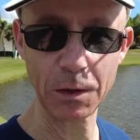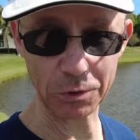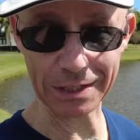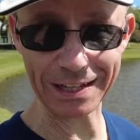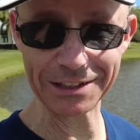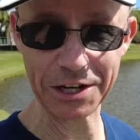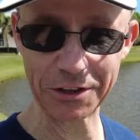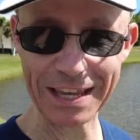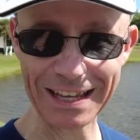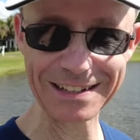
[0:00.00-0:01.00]
Would you like to
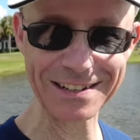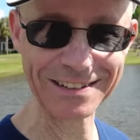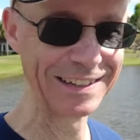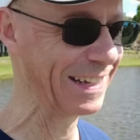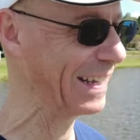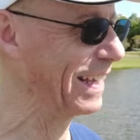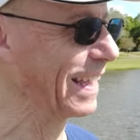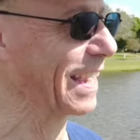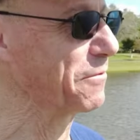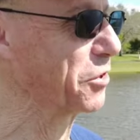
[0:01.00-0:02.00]
know the answer?
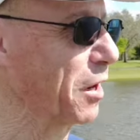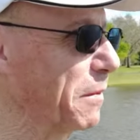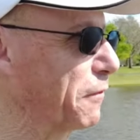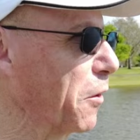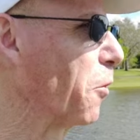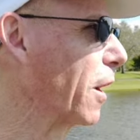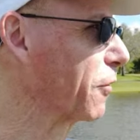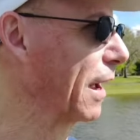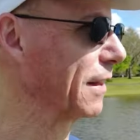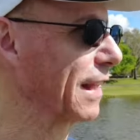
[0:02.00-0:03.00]
Come join me for a walk
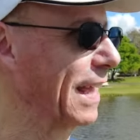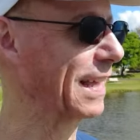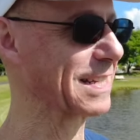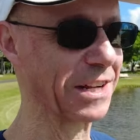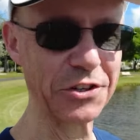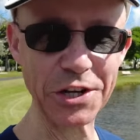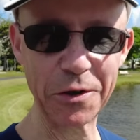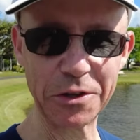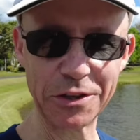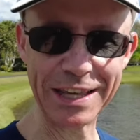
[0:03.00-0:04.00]
around the lake as I
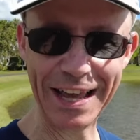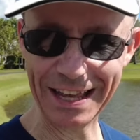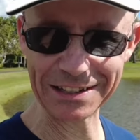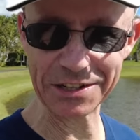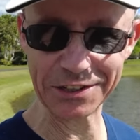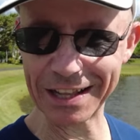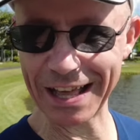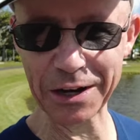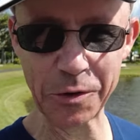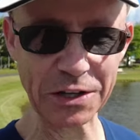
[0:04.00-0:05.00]
share with you the answer to
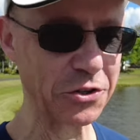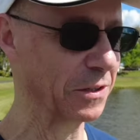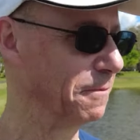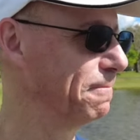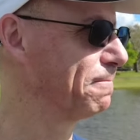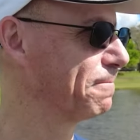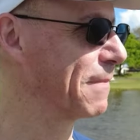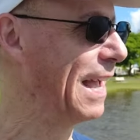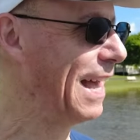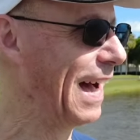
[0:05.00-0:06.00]
that question.
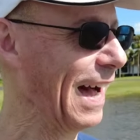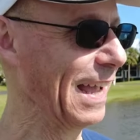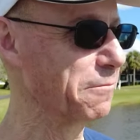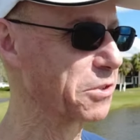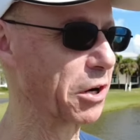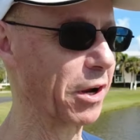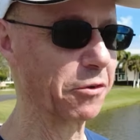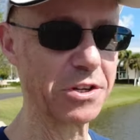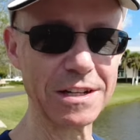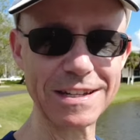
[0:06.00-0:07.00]
Hi, I'm Gerry
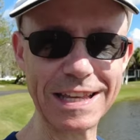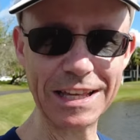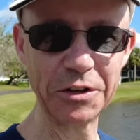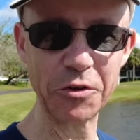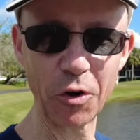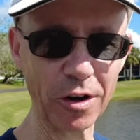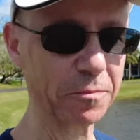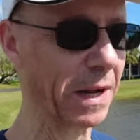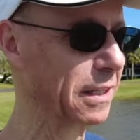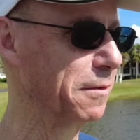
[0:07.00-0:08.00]
Oginski, a New
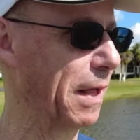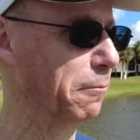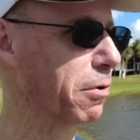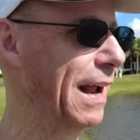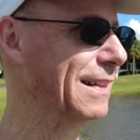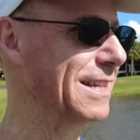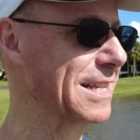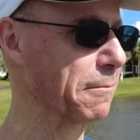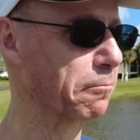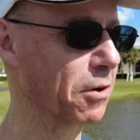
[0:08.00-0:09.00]
York medical malpractice
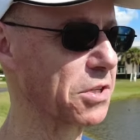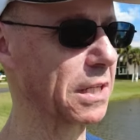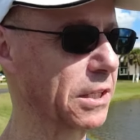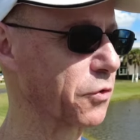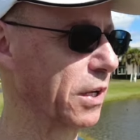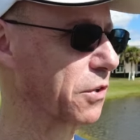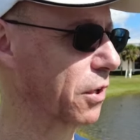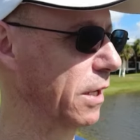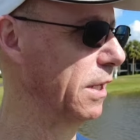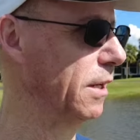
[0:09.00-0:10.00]
and personal injury
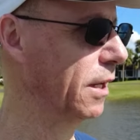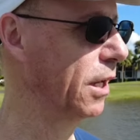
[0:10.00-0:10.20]
attorney.